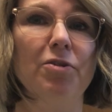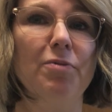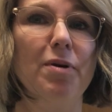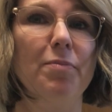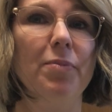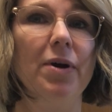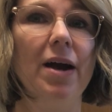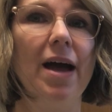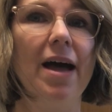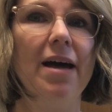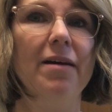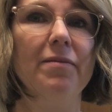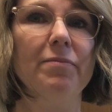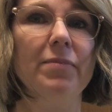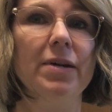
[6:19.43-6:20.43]
number
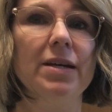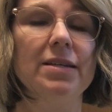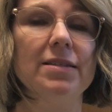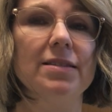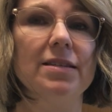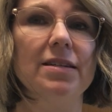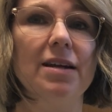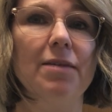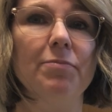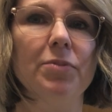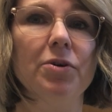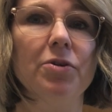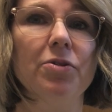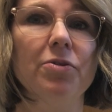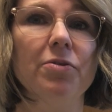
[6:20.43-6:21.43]
M is the
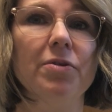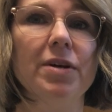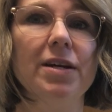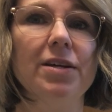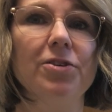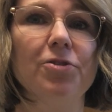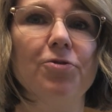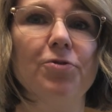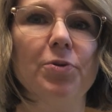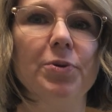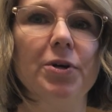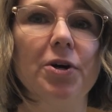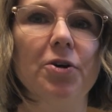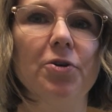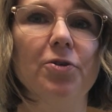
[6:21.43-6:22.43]
number 3, and you fold
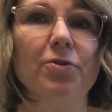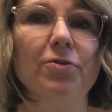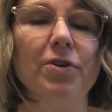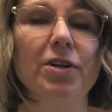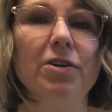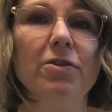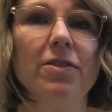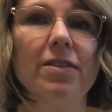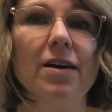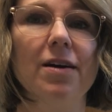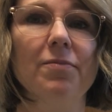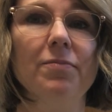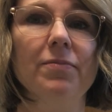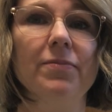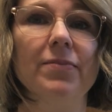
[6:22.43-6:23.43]
it over your
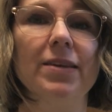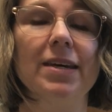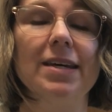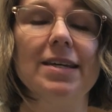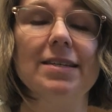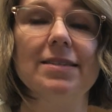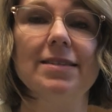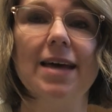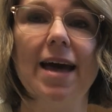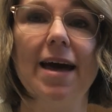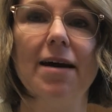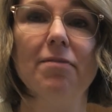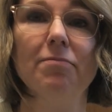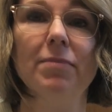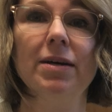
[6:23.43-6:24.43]
thumb. It's
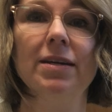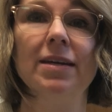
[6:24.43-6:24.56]
M.